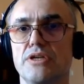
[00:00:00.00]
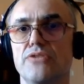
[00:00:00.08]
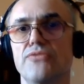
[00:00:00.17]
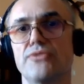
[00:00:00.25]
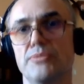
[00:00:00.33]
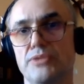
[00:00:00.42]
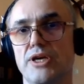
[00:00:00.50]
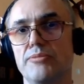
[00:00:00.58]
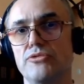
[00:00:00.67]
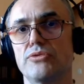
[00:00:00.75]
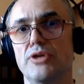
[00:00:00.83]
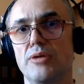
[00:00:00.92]
and from
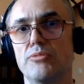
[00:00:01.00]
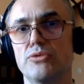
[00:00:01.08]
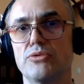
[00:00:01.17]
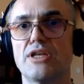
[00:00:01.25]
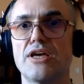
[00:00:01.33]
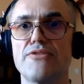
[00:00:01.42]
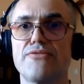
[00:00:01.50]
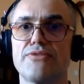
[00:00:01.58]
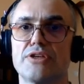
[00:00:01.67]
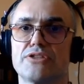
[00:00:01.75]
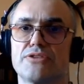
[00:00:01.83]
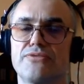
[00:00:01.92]
time to time you
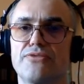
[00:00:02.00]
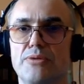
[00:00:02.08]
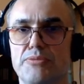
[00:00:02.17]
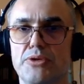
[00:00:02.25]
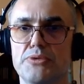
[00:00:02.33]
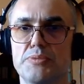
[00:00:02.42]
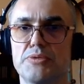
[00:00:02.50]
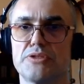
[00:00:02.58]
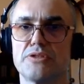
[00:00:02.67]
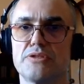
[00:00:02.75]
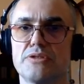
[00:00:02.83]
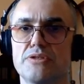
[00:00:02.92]
divest from those
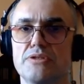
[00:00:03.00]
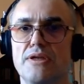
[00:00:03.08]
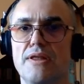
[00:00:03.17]
businesses.